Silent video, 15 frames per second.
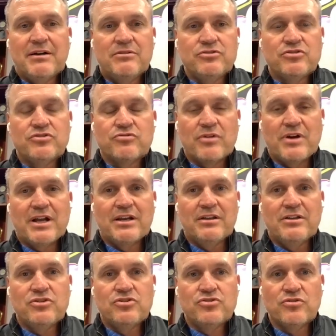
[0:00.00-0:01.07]
just trying to
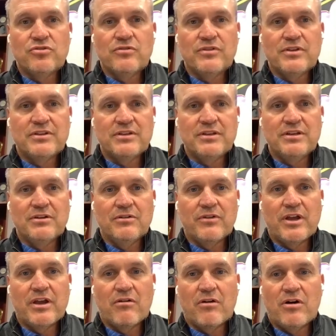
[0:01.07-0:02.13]
ensure that, you know,
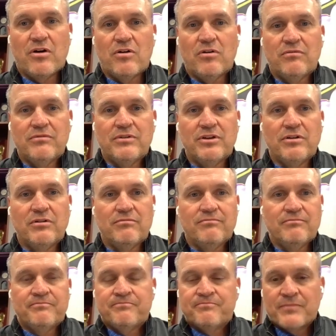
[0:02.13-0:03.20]
they are all, you know,
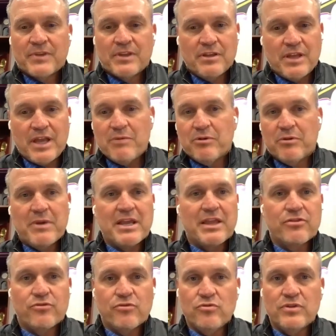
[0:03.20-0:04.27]
able to make
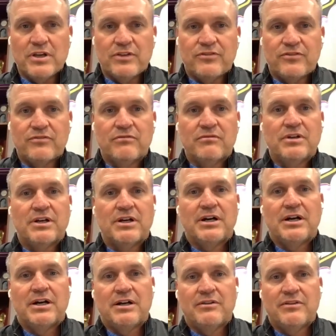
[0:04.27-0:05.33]
it through this,
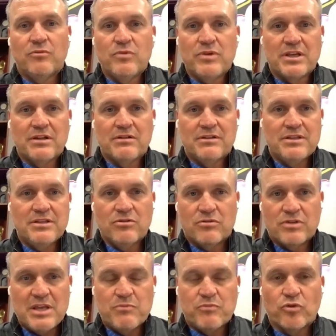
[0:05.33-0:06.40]
that we can, you know,
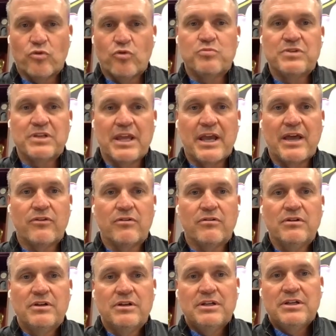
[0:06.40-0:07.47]
keep the group
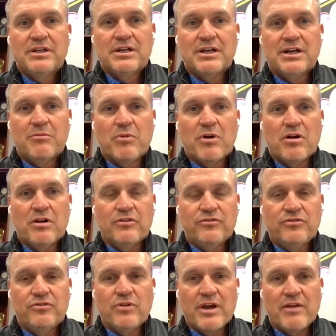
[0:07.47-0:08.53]
together
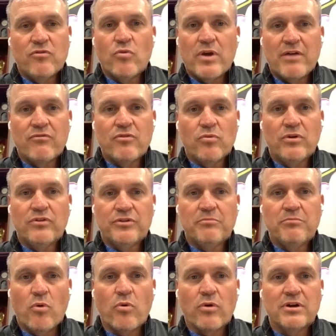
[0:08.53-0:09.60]
because, you know, everyone's
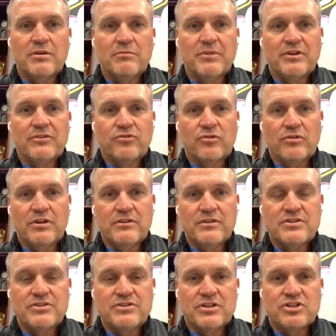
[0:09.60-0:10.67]
important. But certainly
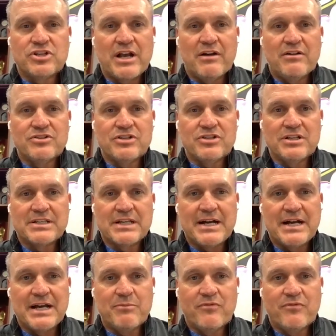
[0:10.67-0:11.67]
this is a challenging time